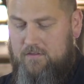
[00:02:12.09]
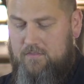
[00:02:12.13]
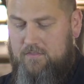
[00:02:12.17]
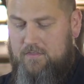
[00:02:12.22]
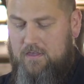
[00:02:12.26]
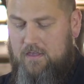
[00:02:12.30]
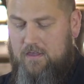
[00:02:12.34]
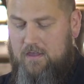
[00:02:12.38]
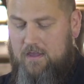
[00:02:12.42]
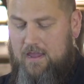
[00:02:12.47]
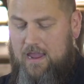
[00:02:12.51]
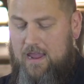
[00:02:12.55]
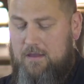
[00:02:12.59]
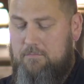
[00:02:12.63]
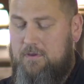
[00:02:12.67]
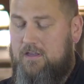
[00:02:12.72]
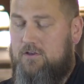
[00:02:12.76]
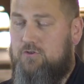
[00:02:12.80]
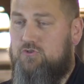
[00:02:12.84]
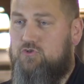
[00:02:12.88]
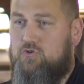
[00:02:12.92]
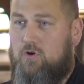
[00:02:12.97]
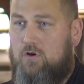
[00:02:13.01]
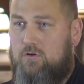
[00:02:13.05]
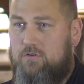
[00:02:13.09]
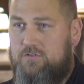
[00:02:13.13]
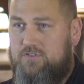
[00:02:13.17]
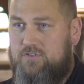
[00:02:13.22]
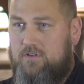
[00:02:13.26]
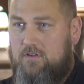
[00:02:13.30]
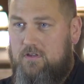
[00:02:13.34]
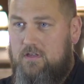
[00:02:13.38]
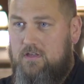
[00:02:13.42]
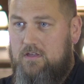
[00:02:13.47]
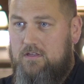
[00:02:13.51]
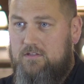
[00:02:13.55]
the ambi
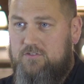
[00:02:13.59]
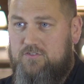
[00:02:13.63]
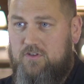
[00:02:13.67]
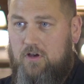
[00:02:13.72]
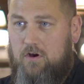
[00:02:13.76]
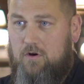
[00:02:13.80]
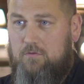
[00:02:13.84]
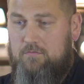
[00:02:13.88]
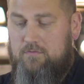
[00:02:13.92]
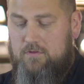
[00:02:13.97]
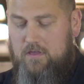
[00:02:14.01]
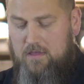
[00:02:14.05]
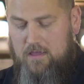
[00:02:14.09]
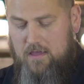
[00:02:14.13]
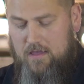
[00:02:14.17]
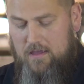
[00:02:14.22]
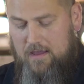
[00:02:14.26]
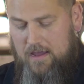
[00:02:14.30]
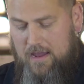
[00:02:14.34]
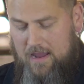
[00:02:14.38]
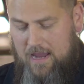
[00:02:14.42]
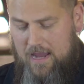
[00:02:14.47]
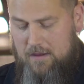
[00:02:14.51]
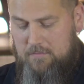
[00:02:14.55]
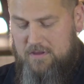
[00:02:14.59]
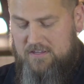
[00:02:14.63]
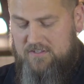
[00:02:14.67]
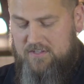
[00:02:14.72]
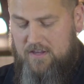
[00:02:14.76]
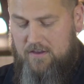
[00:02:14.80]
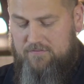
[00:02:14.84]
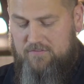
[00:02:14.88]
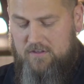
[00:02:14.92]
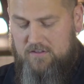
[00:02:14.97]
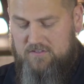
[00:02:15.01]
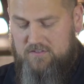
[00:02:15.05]
controls, so ambi
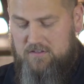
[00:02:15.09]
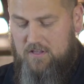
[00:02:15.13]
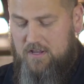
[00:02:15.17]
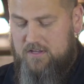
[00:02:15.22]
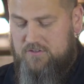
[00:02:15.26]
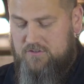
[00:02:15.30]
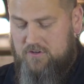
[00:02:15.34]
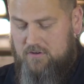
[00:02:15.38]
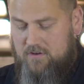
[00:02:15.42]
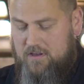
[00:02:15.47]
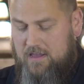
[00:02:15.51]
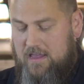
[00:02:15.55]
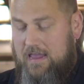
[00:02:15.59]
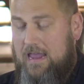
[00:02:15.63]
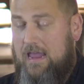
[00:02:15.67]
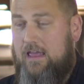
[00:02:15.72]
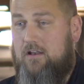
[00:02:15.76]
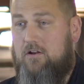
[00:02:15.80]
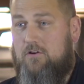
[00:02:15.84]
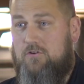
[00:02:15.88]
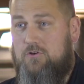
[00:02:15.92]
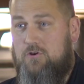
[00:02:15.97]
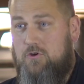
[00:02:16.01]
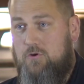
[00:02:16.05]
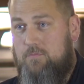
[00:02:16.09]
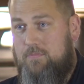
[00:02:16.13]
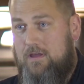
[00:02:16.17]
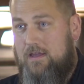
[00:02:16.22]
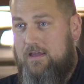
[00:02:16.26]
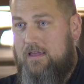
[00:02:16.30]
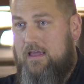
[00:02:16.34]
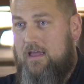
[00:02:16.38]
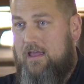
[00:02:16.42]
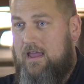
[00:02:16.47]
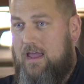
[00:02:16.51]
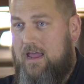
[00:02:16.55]
safety selector, and our new
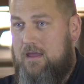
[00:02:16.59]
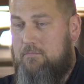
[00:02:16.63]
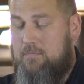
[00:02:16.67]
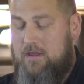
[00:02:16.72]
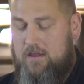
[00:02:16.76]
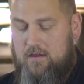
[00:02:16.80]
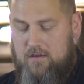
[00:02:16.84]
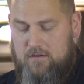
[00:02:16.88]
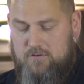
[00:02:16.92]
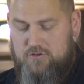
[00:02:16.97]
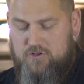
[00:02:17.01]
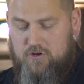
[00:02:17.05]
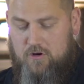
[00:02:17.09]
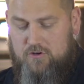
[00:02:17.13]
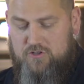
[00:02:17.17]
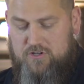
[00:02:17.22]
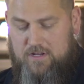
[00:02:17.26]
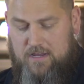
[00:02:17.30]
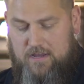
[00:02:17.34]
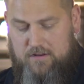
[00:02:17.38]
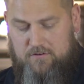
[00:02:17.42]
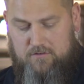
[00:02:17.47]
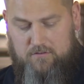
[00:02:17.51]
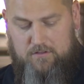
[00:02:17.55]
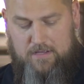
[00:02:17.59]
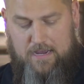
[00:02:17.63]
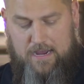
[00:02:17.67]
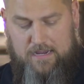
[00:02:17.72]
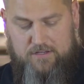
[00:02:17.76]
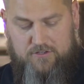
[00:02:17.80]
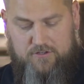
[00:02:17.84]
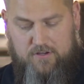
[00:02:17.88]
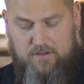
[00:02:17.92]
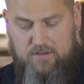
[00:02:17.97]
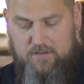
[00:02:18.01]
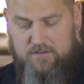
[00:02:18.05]
big ambi charging handle
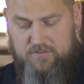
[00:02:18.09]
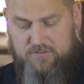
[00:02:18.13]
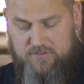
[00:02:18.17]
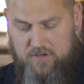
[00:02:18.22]
latch.